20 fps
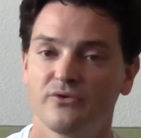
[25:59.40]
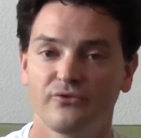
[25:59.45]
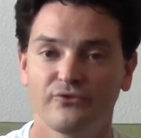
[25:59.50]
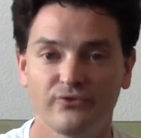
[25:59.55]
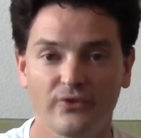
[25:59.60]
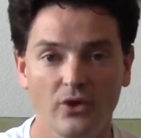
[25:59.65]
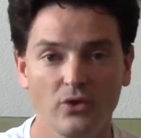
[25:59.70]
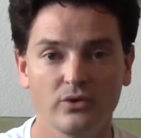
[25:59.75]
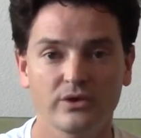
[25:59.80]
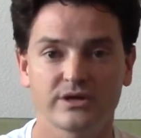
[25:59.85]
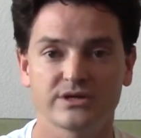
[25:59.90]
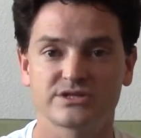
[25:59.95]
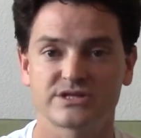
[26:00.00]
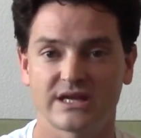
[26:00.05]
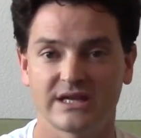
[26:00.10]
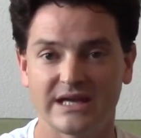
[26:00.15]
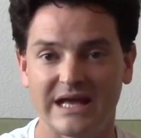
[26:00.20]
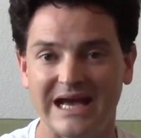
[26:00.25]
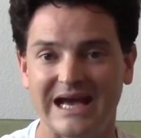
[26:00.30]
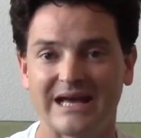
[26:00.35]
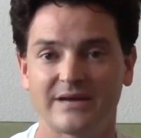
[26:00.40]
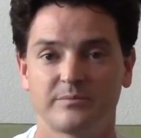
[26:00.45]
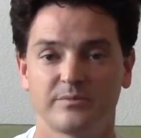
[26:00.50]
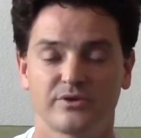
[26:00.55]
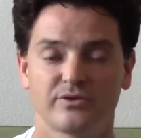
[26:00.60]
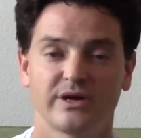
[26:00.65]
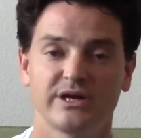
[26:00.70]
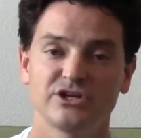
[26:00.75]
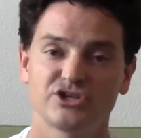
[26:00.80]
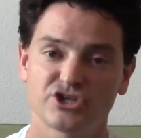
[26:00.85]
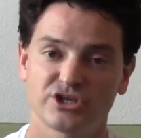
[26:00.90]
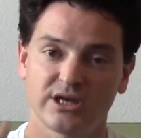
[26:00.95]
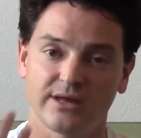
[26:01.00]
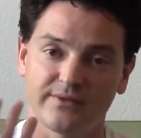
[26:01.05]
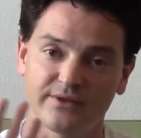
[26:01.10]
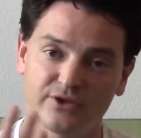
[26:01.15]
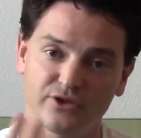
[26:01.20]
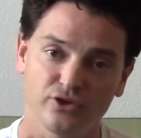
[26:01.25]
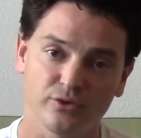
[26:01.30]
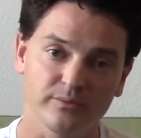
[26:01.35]
focus and admiration on
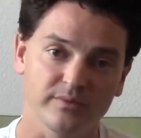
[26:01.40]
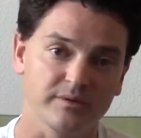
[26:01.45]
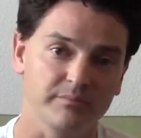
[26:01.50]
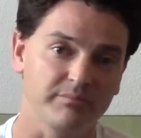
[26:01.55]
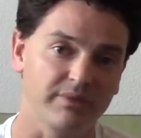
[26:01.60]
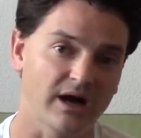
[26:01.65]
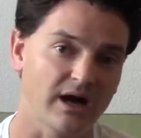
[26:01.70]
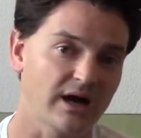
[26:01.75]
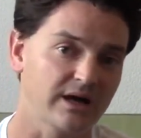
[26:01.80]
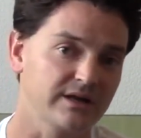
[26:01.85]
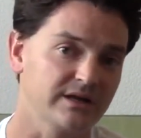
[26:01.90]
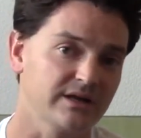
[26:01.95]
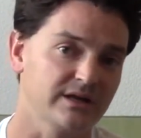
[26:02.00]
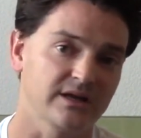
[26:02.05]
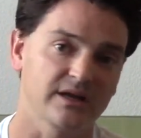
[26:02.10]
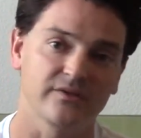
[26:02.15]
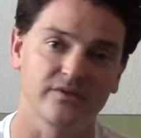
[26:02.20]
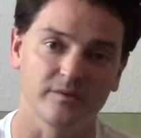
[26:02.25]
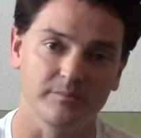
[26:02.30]
the human body and the